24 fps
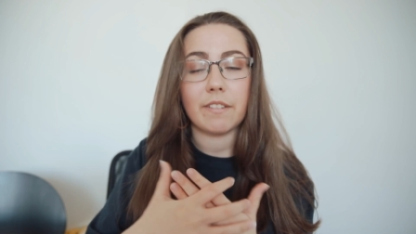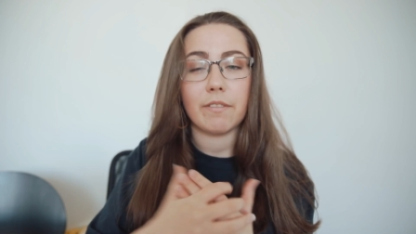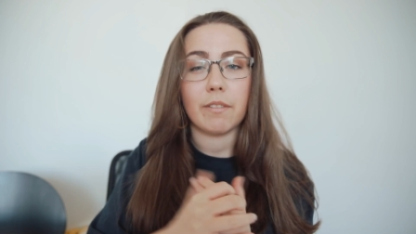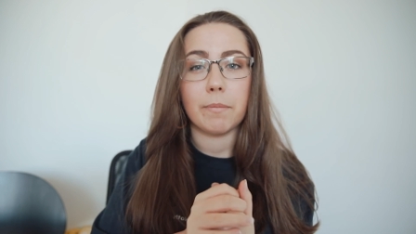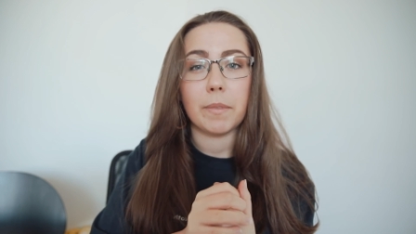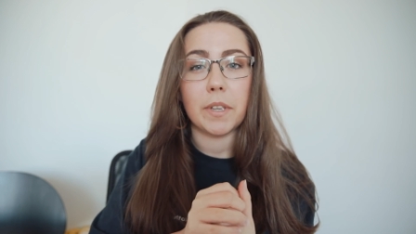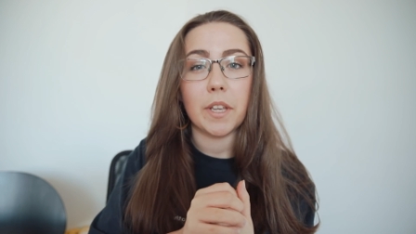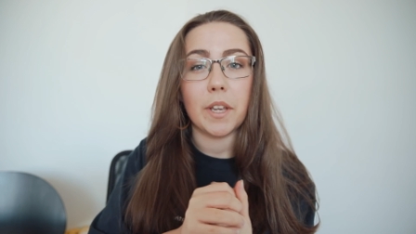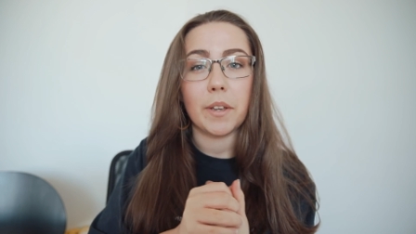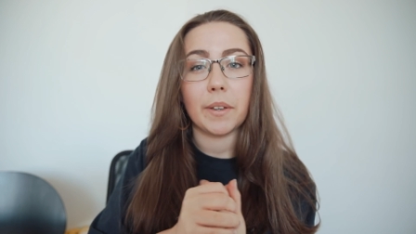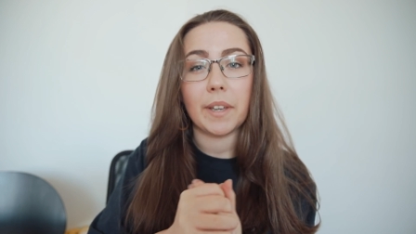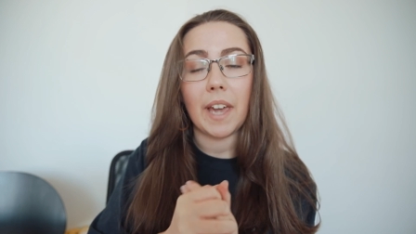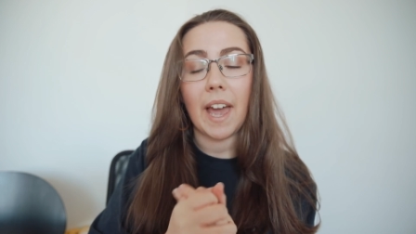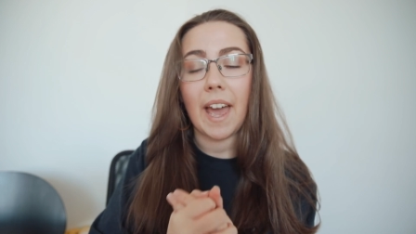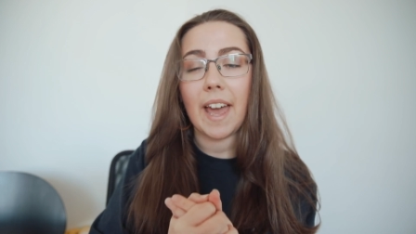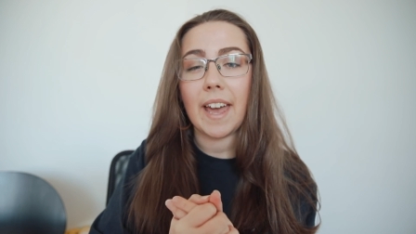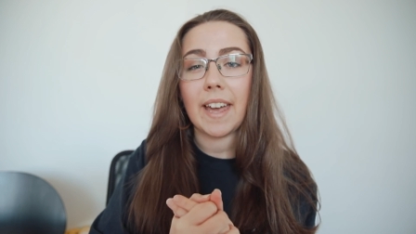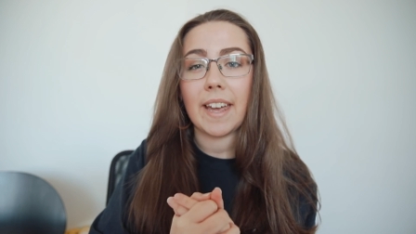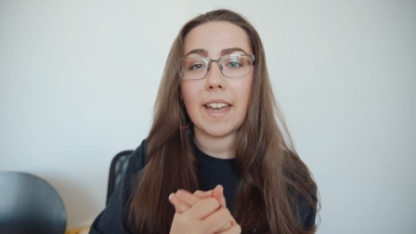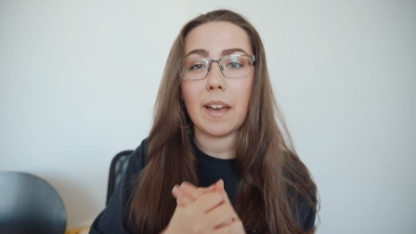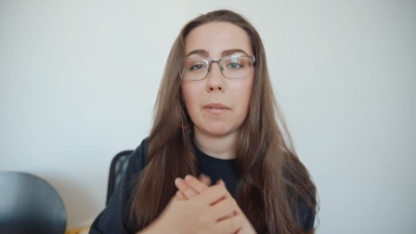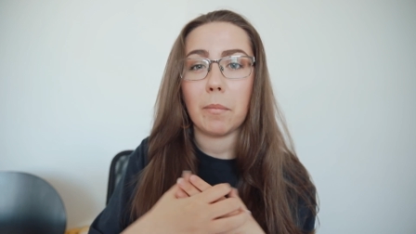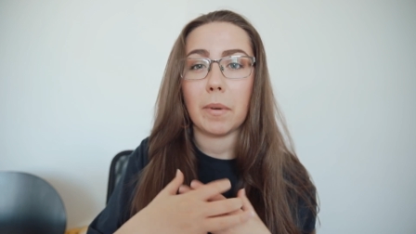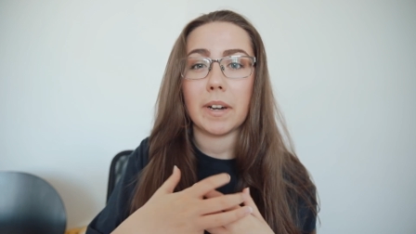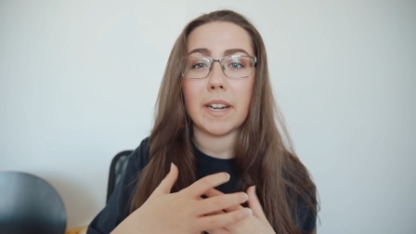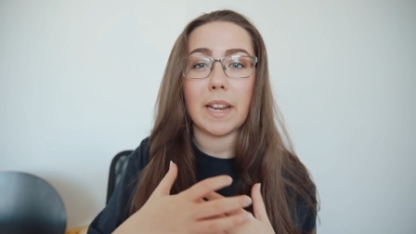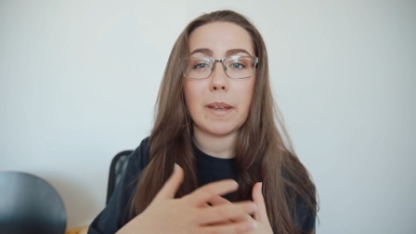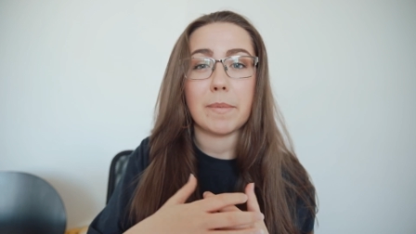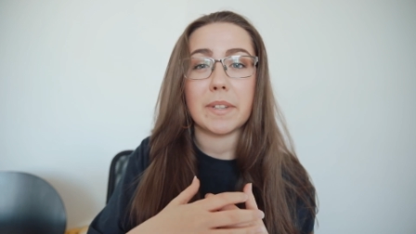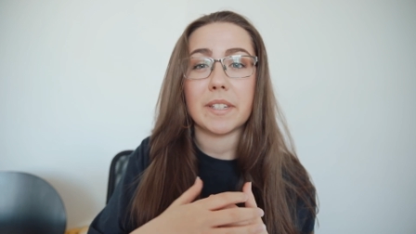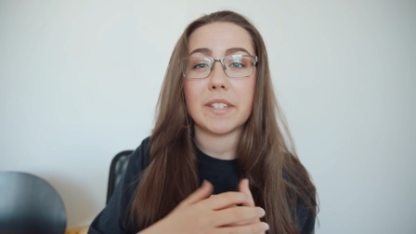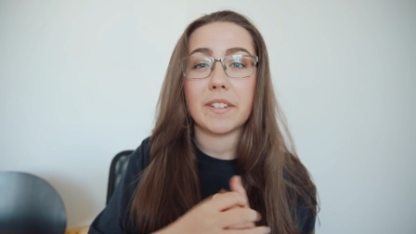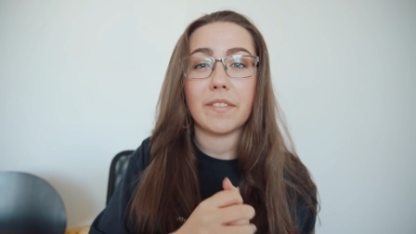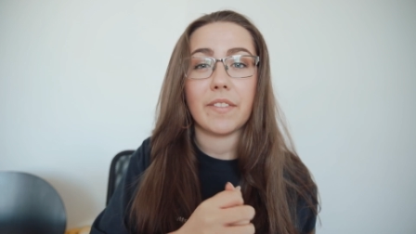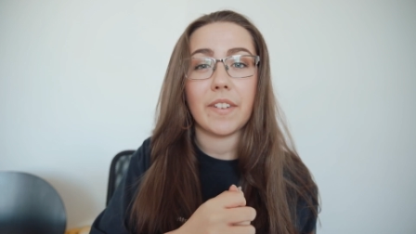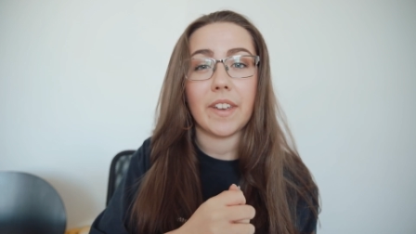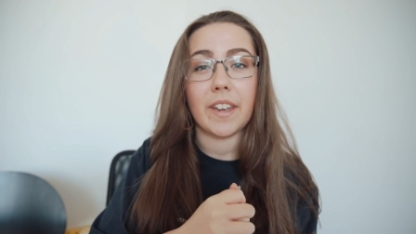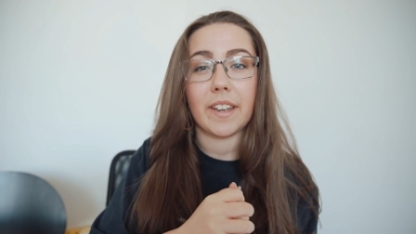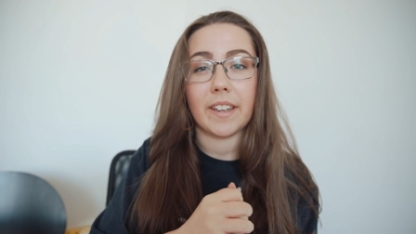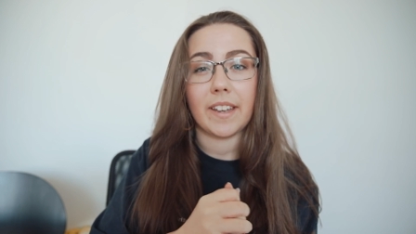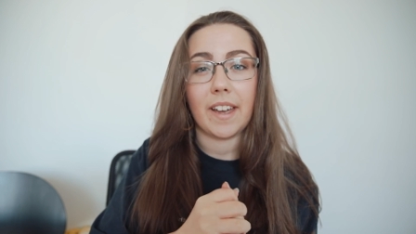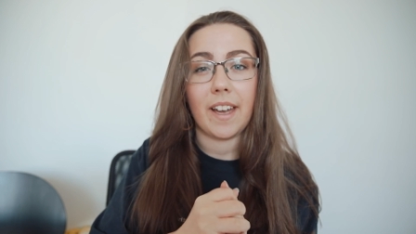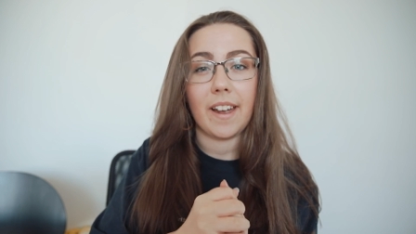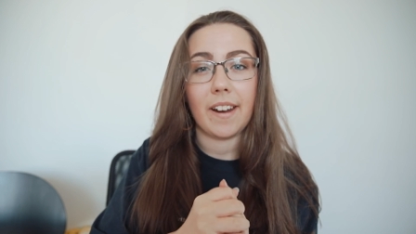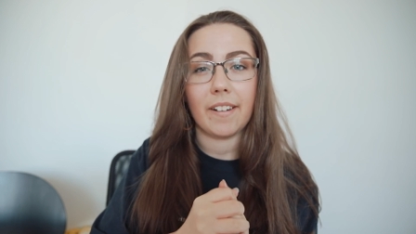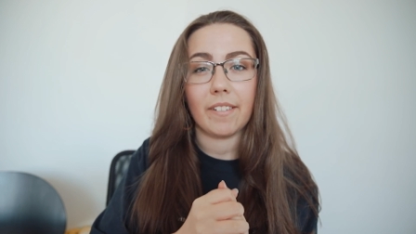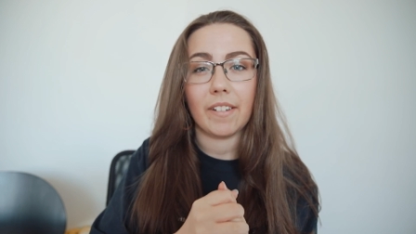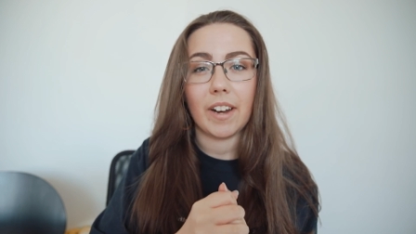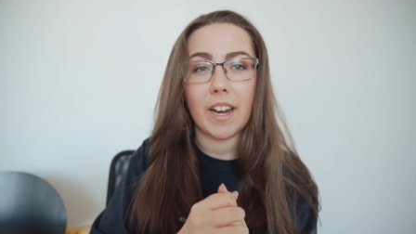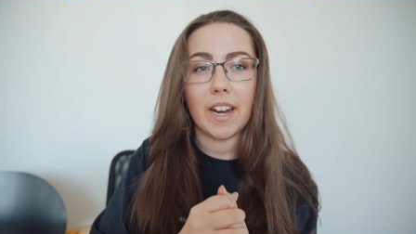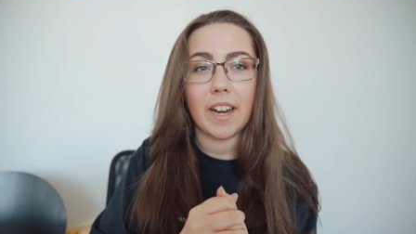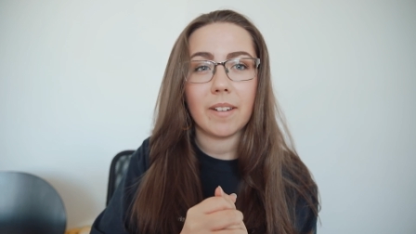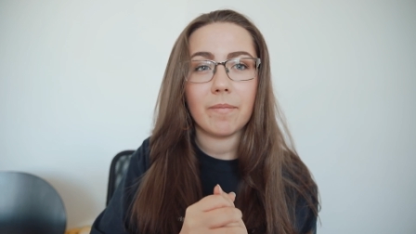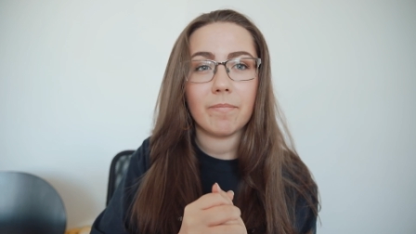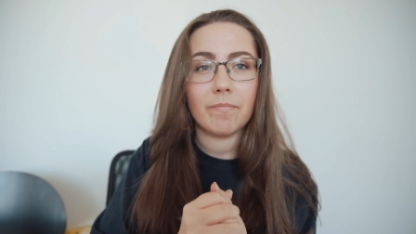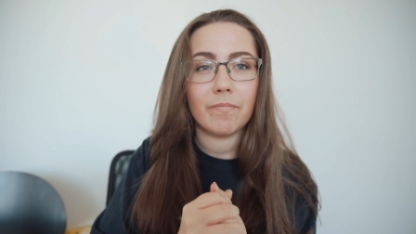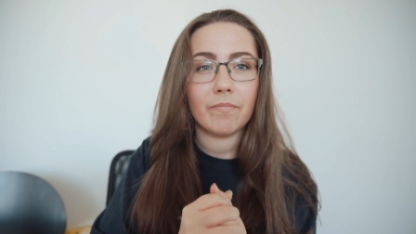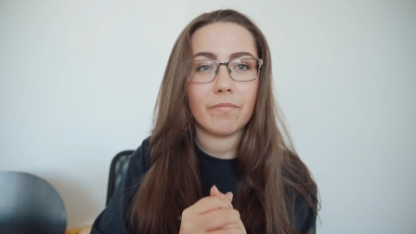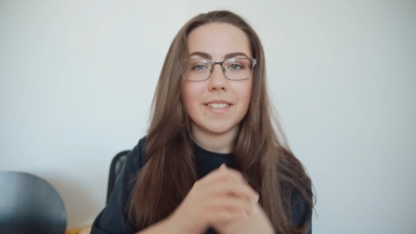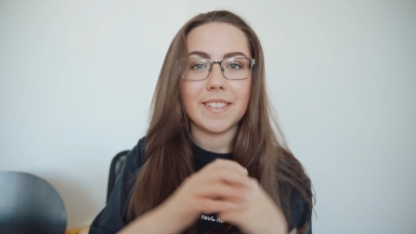from the UK and my name is Sophia Carey.